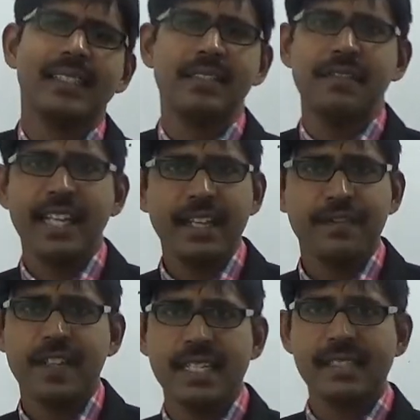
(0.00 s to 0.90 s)
The very
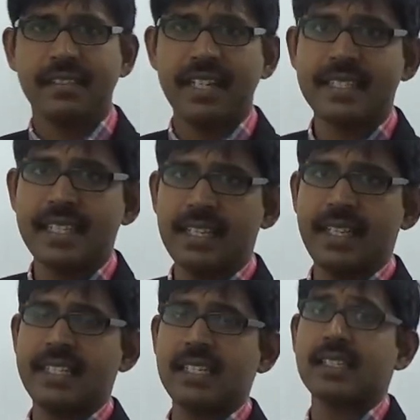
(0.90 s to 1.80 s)
first reason,
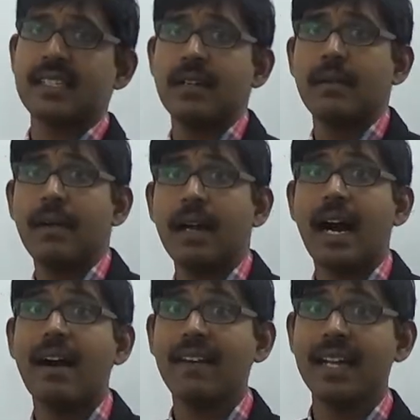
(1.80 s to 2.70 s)
it is
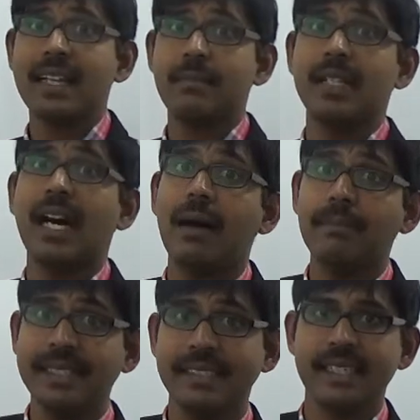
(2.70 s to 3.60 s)
available,
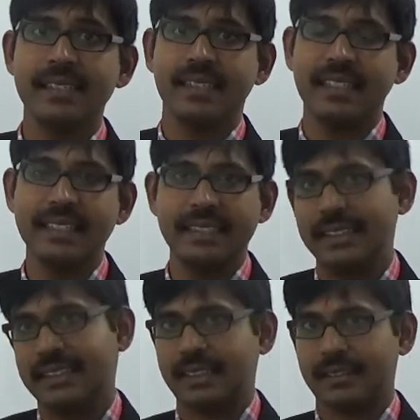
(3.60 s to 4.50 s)
abundant in
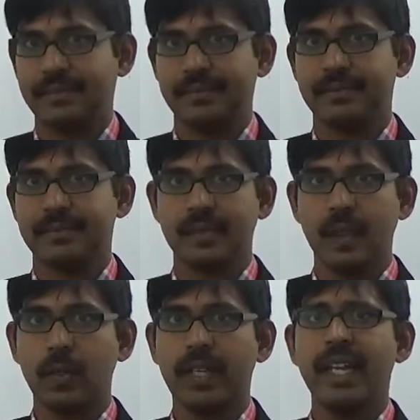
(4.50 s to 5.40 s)
earth.
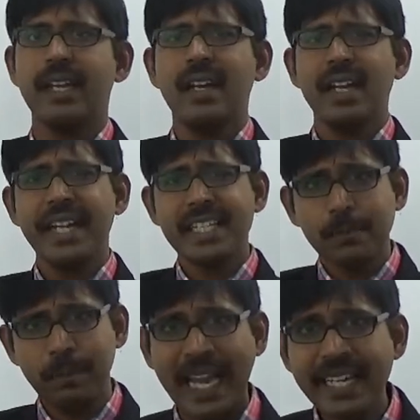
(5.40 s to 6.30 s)
Okay, it's
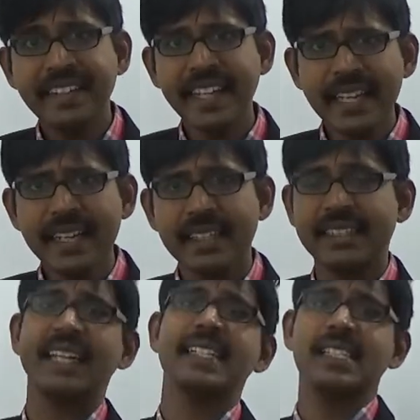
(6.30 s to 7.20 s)
plenty.
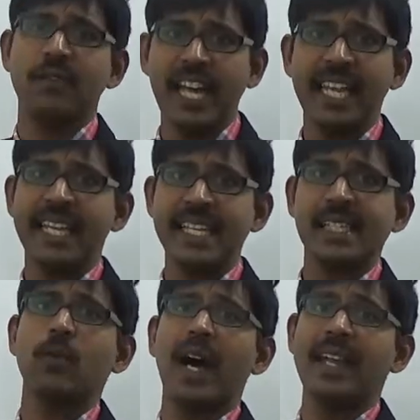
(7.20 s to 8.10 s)
That is the very
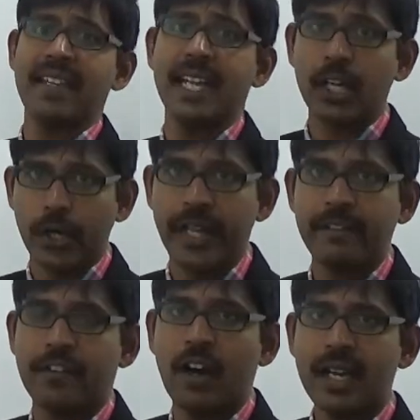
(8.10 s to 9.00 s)
reason why we are going
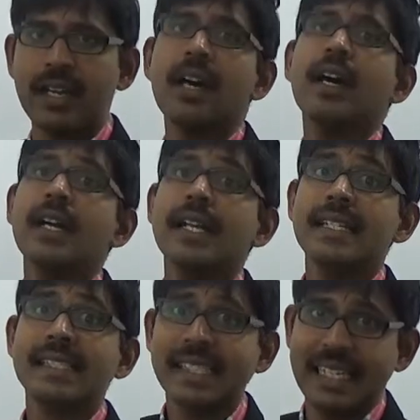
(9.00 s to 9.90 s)
for
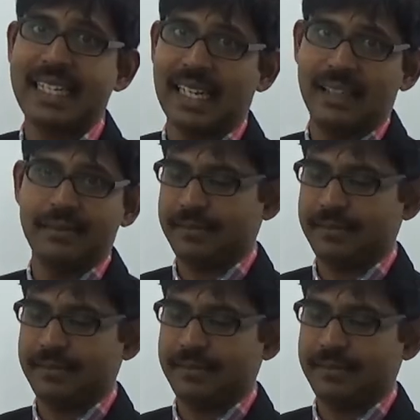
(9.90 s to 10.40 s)
silicon.